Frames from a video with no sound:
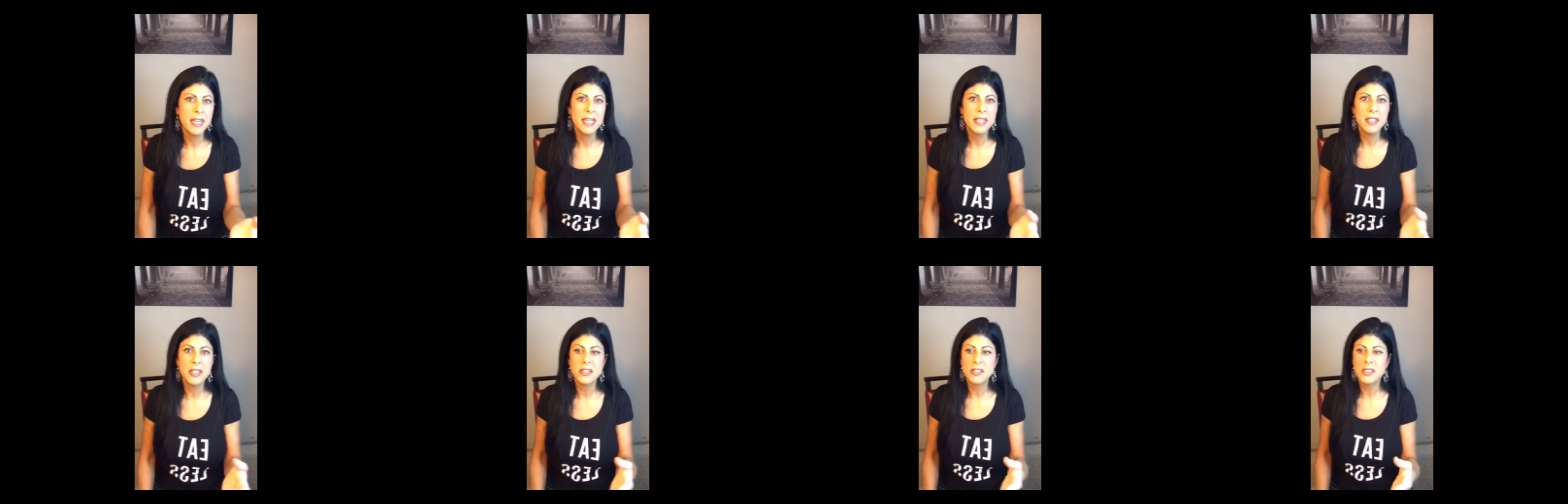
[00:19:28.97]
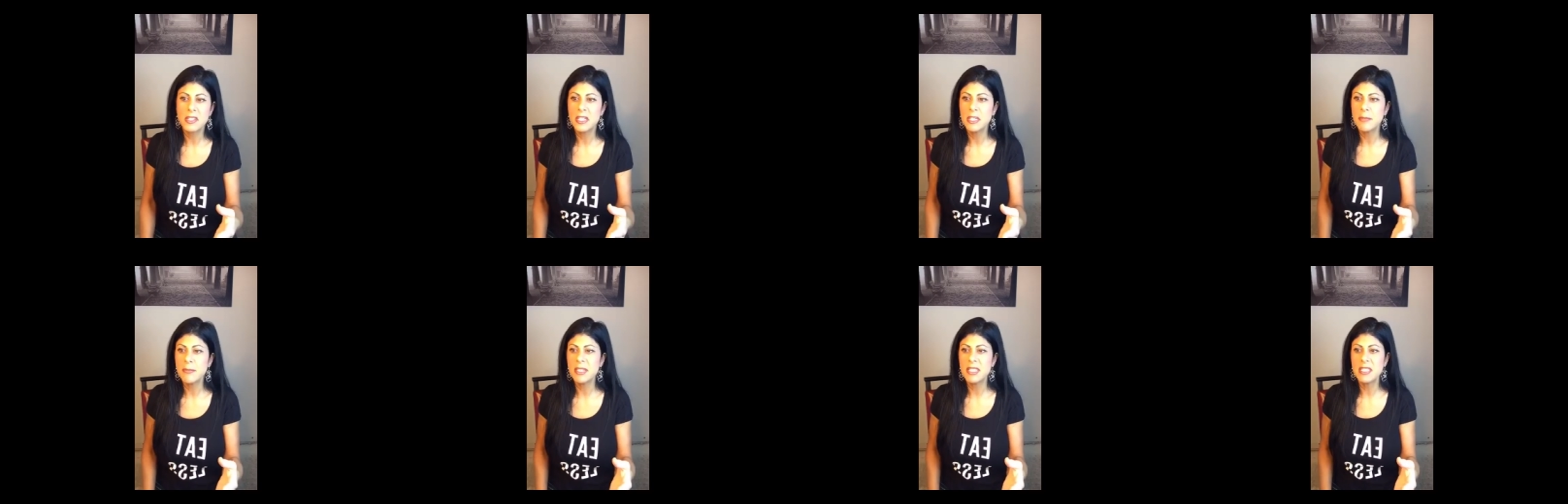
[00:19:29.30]
There's
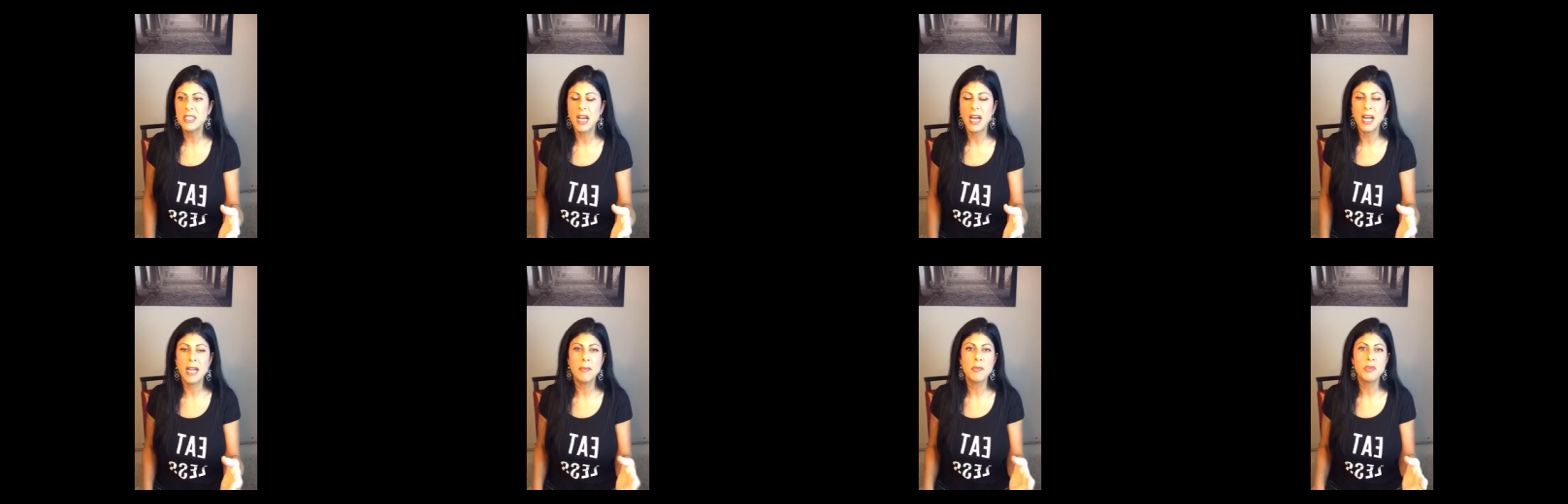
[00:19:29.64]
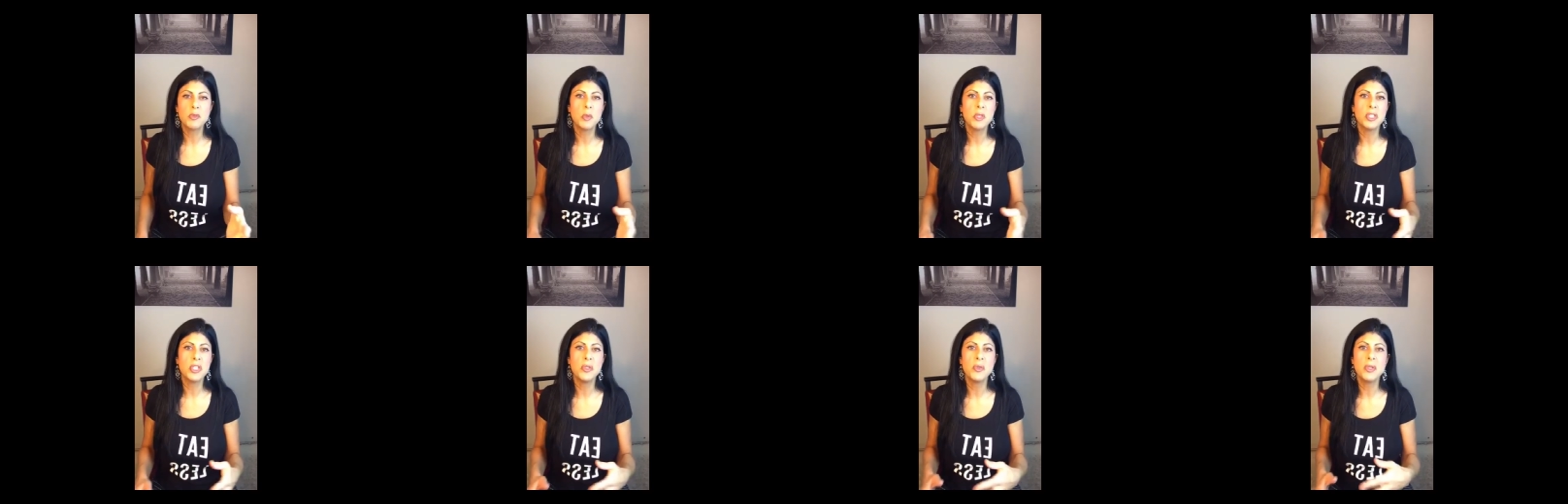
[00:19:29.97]
going to be times
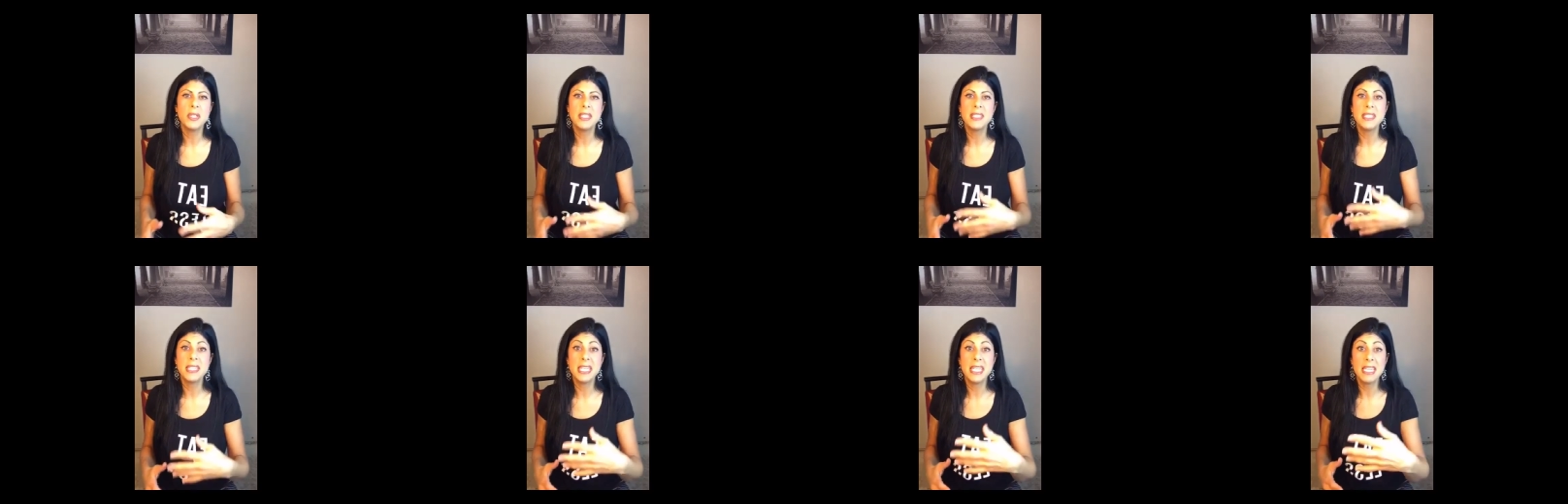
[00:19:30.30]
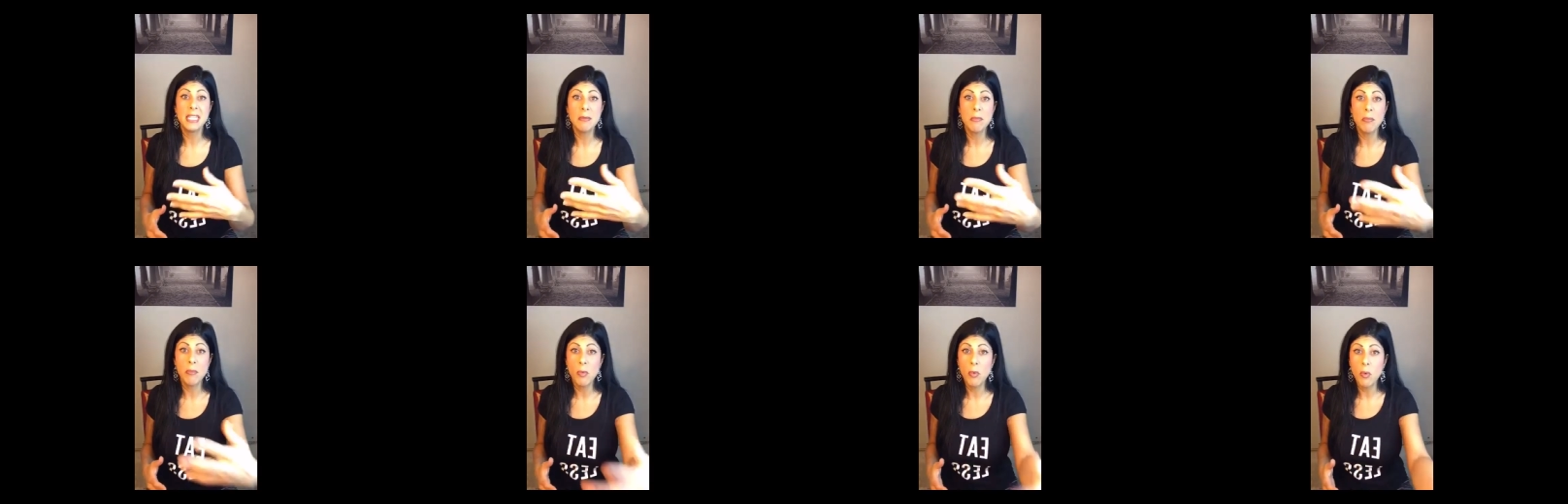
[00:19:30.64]
when you need to
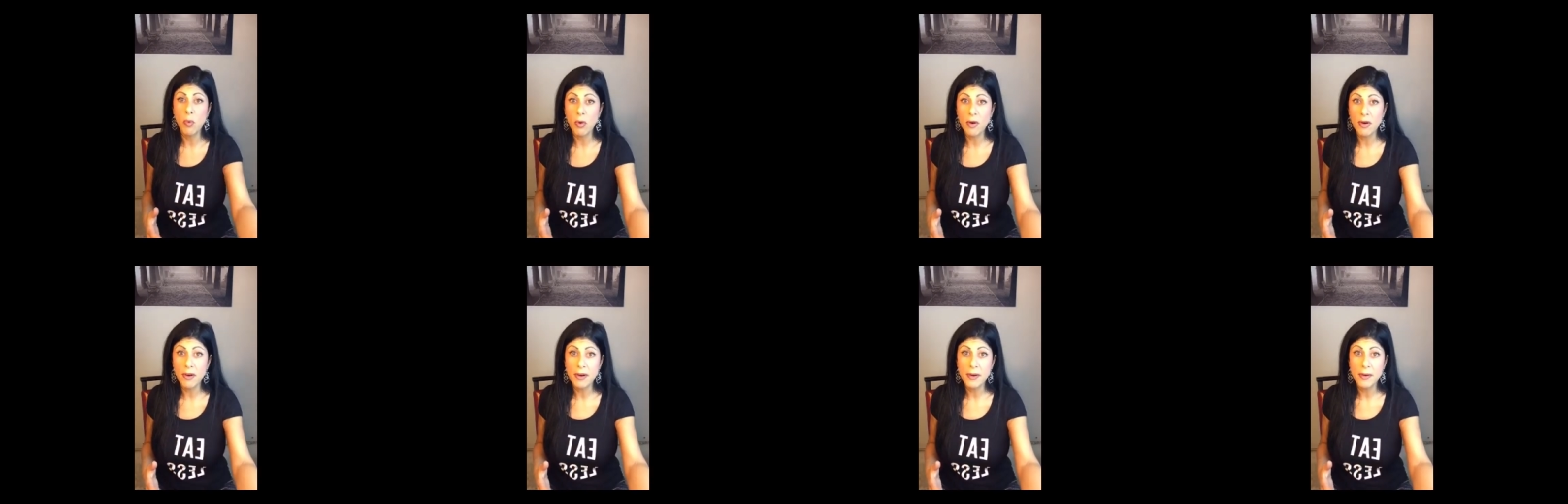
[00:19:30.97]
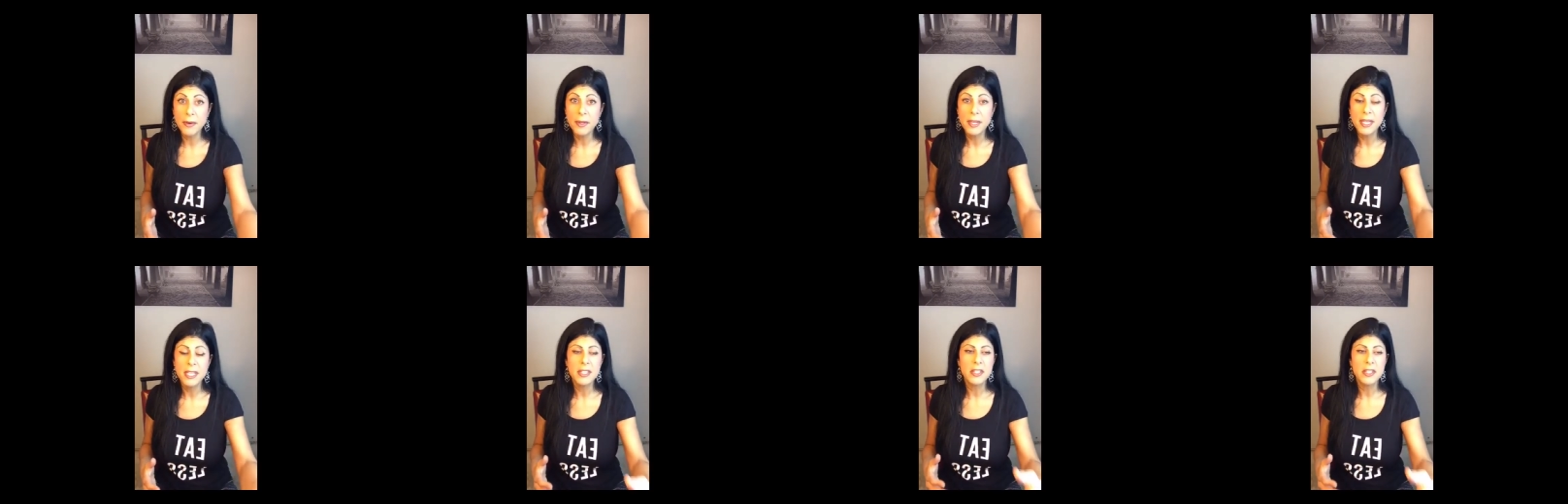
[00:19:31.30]
eat more.